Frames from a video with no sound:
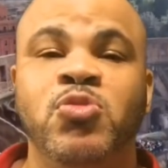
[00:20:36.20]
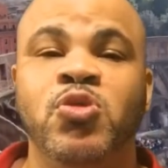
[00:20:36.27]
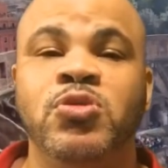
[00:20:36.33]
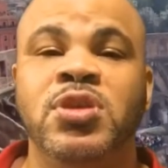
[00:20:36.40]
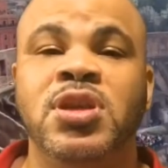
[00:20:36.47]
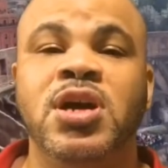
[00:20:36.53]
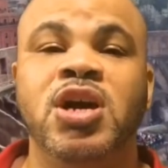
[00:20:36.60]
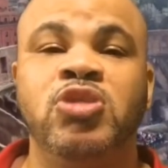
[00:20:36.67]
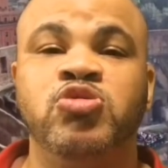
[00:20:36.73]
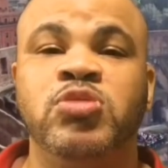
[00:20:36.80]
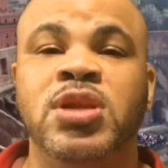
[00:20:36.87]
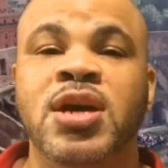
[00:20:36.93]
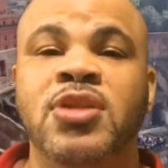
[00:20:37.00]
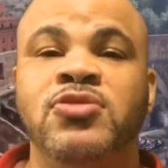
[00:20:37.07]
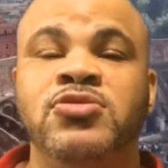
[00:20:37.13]
more than
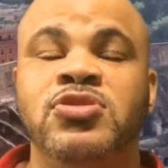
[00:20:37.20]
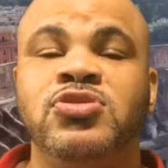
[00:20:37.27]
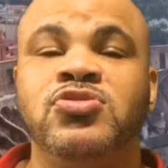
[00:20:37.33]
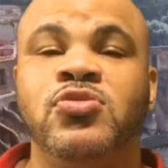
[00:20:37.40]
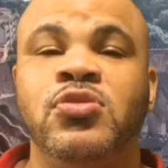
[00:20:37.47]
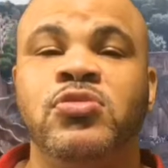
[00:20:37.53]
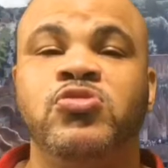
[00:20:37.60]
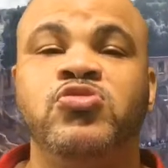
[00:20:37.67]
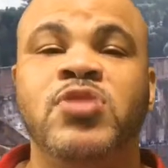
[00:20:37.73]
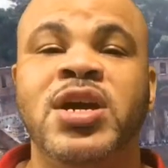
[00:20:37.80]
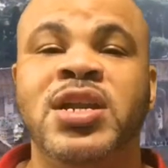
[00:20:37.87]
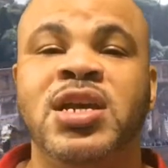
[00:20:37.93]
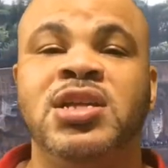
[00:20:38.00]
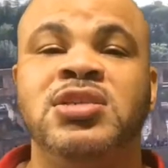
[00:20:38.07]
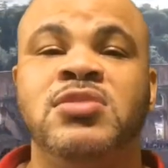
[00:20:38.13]
$100 to start, try
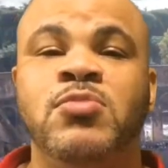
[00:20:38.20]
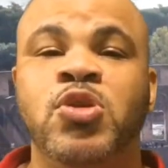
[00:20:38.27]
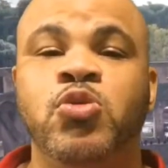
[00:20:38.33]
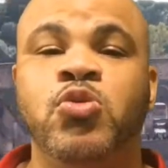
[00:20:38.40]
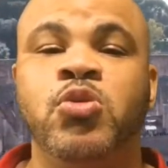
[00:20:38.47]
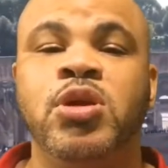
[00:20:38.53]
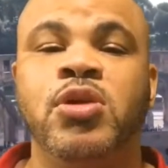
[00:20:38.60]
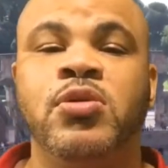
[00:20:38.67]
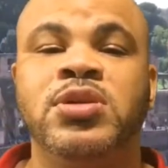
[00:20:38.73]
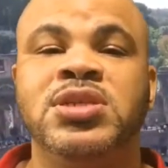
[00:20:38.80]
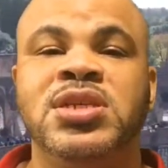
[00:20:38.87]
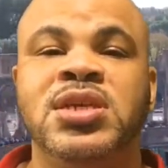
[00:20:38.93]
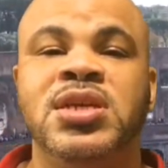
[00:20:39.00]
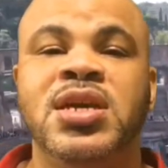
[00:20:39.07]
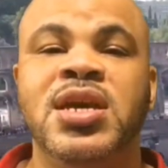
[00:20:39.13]
to get some local
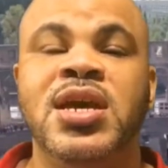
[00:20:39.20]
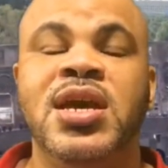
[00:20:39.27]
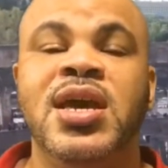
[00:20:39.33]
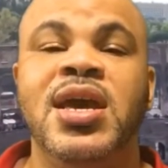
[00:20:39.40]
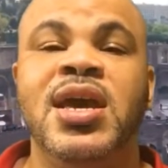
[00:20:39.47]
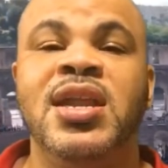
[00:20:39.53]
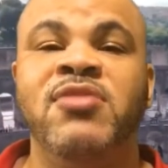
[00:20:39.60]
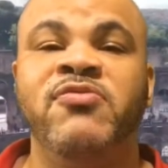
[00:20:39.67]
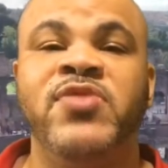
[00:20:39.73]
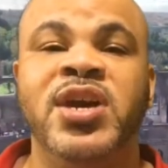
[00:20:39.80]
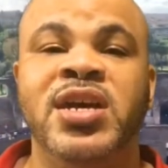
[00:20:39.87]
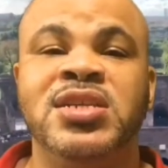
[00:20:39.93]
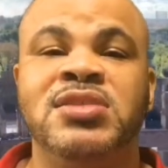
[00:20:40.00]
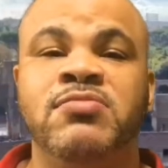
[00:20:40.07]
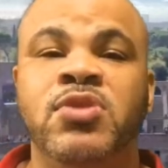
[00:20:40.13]
currency in
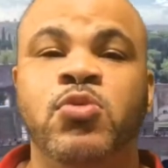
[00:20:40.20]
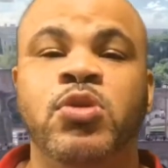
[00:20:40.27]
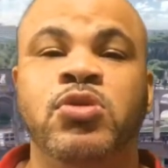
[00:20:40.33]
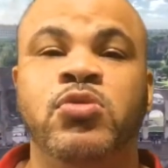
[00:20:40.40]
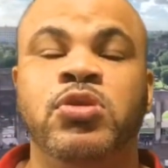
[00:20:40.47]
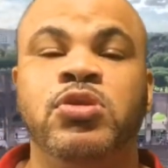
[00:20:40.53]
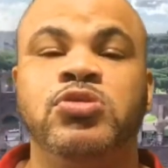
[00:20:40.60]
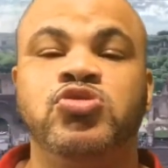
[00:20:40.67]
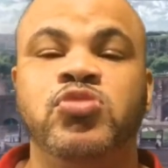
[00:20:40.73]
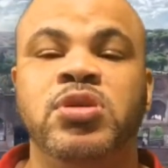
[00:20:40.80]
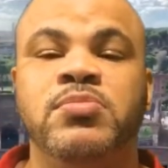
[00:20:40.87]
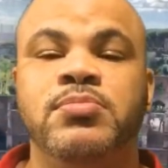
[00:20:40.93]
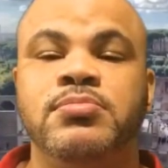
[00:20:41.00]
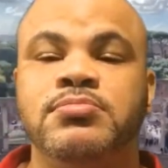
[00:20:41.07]
advance of going on your trip.